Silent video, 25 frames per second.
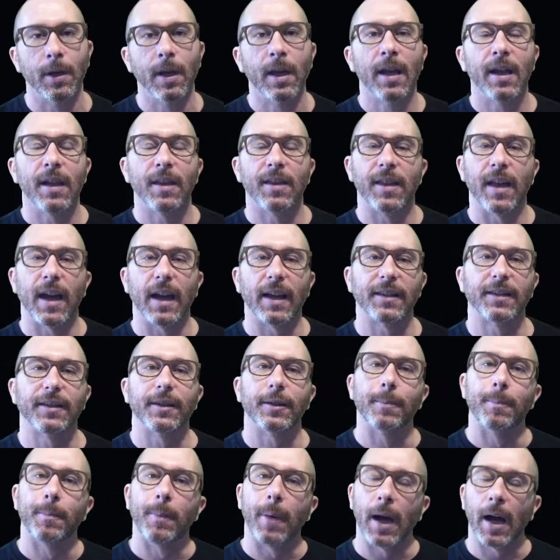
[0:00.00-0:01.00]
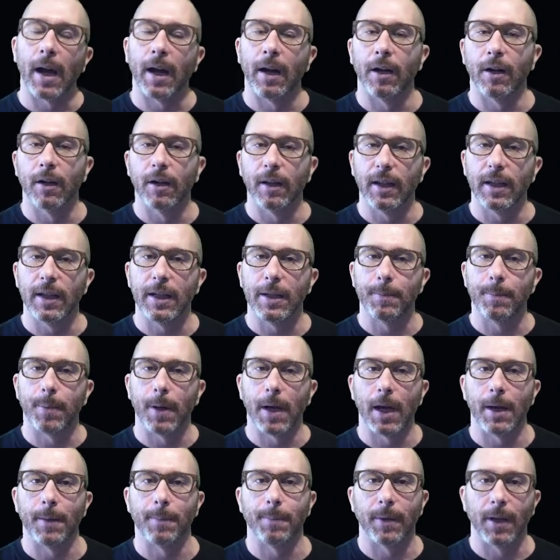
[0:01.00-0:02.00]
that's the buyer lead
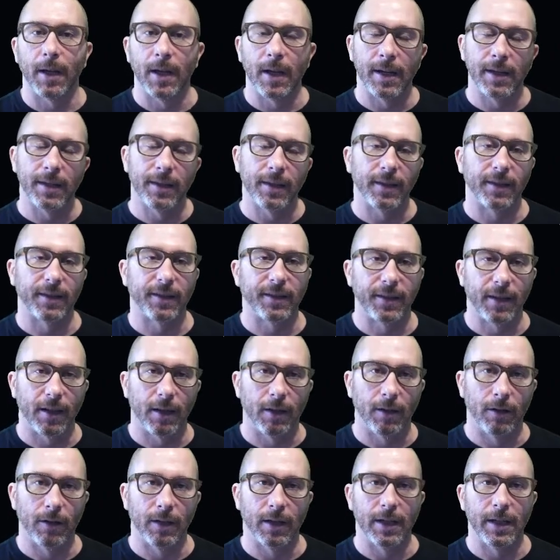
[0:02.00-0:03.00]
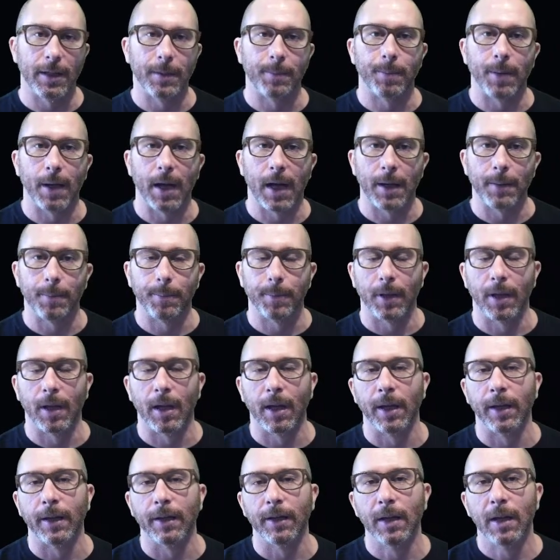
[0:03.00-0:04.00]
pipeline, the seller lead
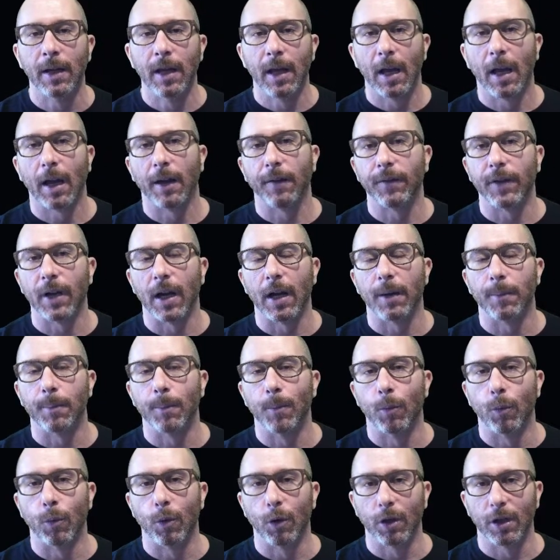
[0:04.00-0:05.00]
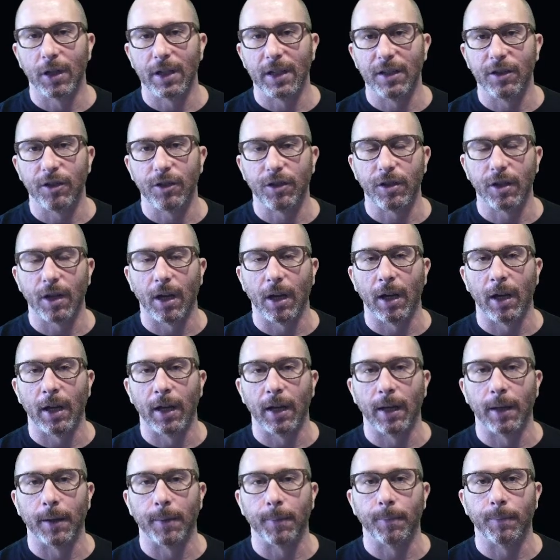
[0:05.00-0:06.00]
pipeline. I've got mortgage
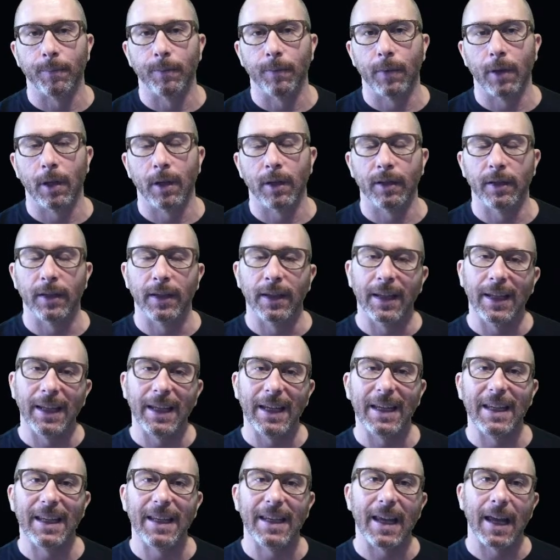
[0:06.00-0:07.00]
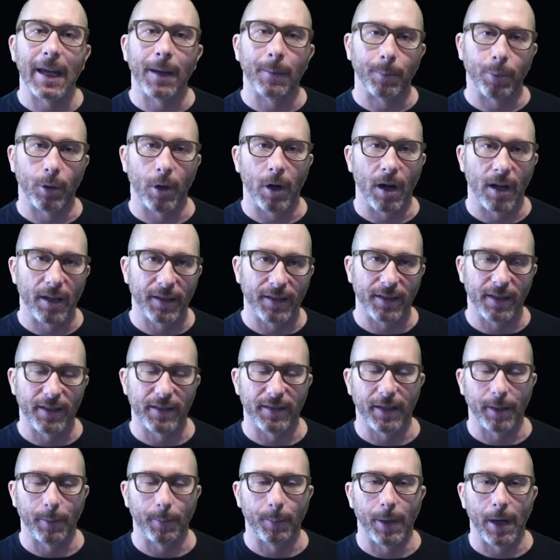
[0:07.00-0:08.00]
lead and
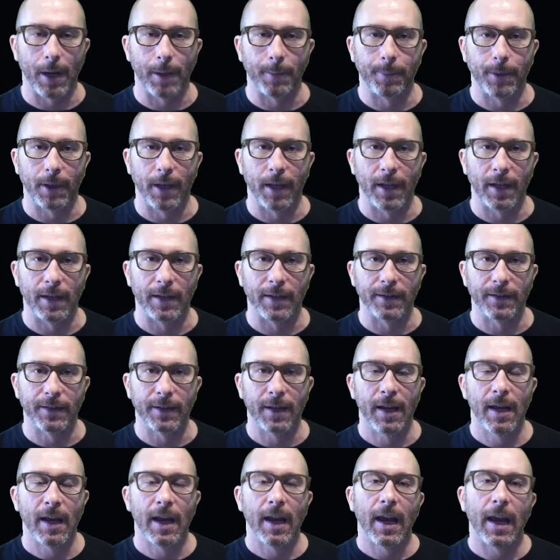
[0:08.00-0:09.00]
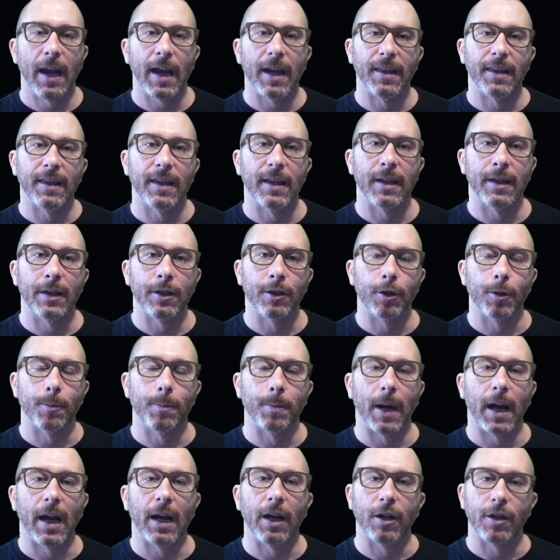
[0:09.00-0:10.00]
processing pipelines, and then your
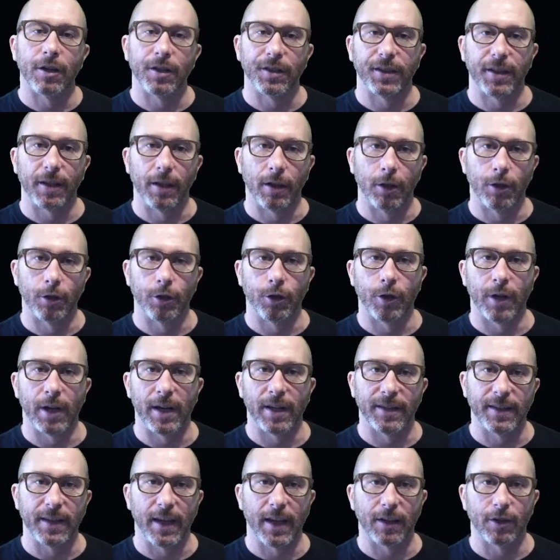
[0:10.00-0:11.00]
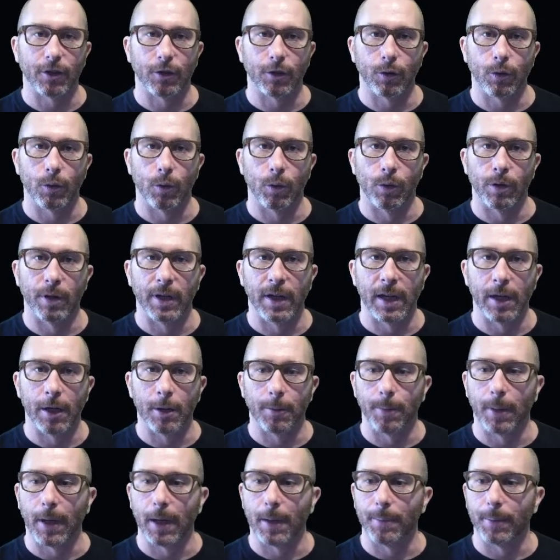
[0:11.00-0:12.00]
buyer and seller transaction coordinator
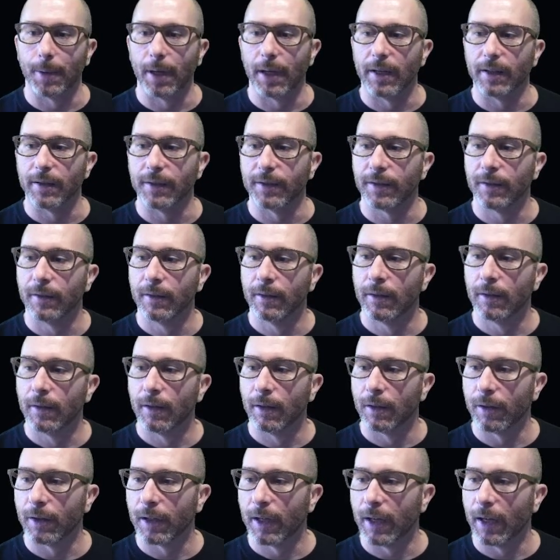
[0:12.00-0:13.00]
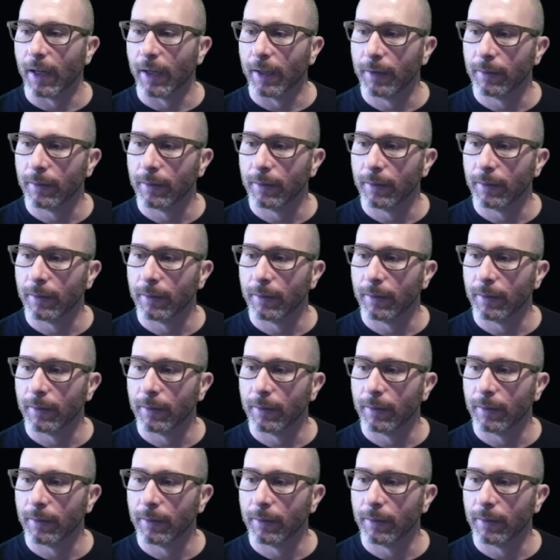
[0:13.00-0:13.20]
pipelines. Okay.